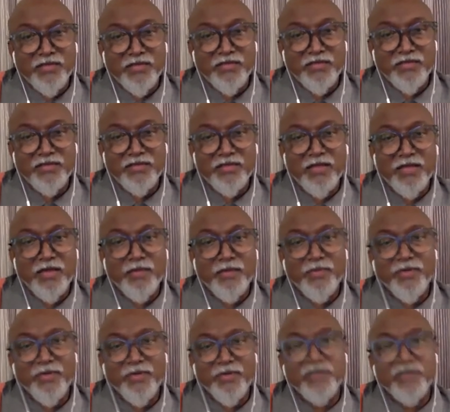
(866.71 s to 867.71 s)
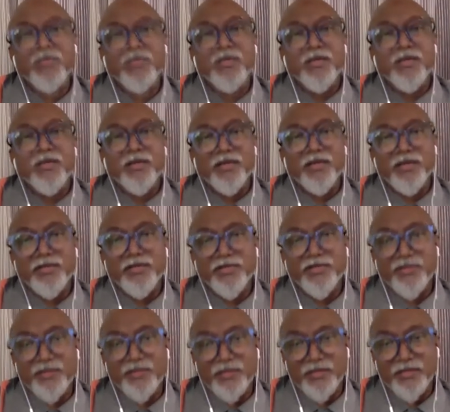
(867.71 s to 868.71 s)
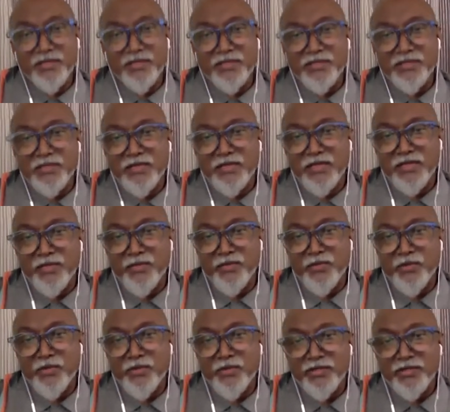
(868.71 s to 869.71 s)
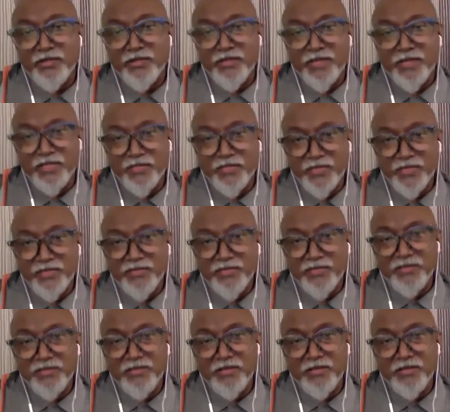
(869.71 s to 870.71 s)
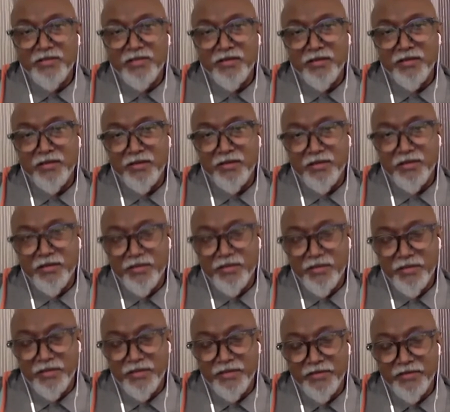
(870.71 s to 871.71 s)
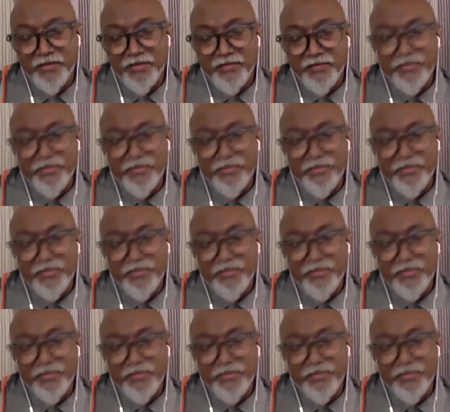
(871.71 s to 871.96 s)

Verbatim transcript: That hybrid nature is an important aspect in creative.